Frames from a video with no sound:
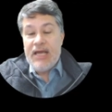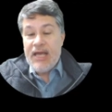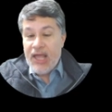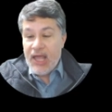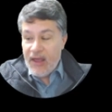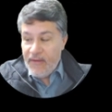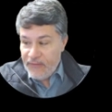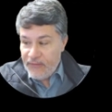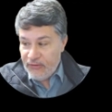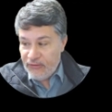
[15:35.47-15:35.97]

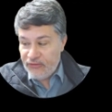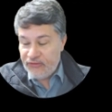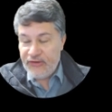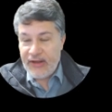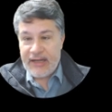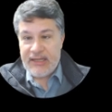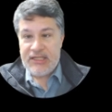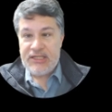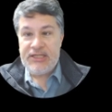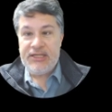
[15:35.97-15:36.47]
if you
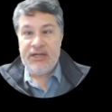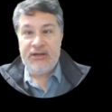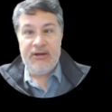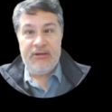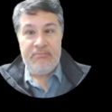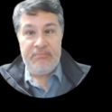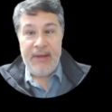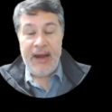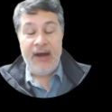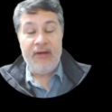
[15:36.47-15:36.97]
sense you're
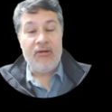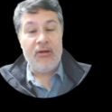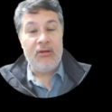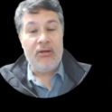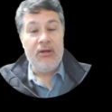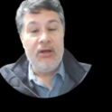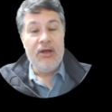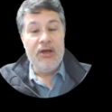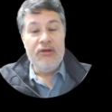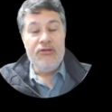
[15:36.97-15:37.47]
in
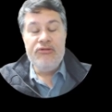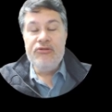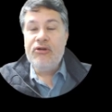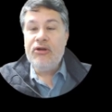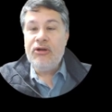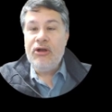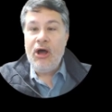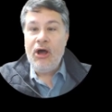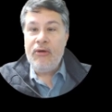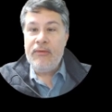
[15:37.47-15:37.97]
peril, you
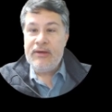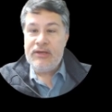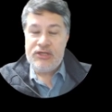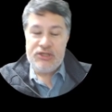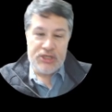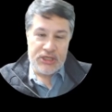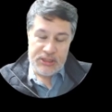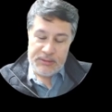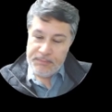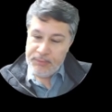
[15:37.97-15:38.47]
can always
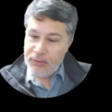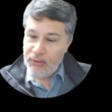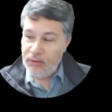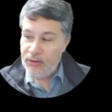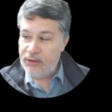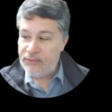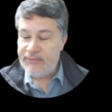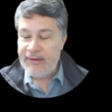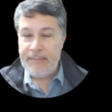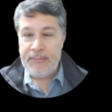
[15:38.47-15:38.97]
just pull
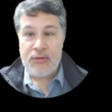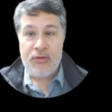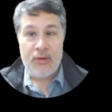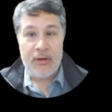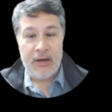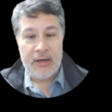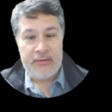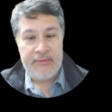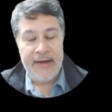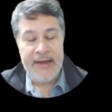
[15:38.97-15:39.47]
the
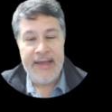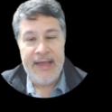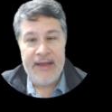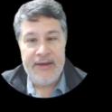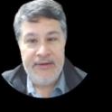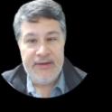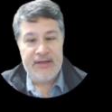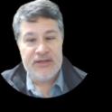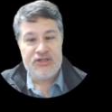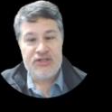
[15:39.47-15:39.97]
ripcord, right? And
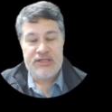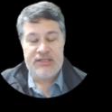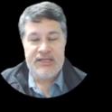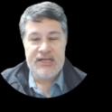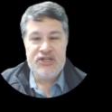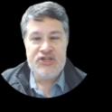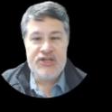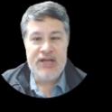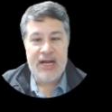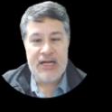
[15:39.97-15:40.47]
you can just
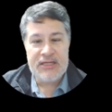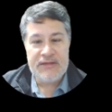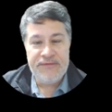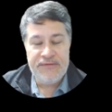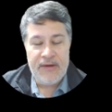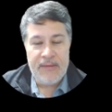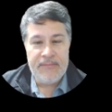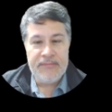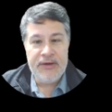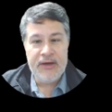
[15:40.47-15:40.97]
eject
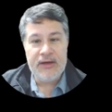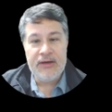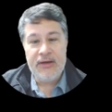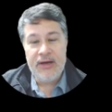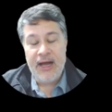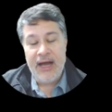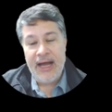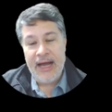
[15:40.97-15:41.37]
from your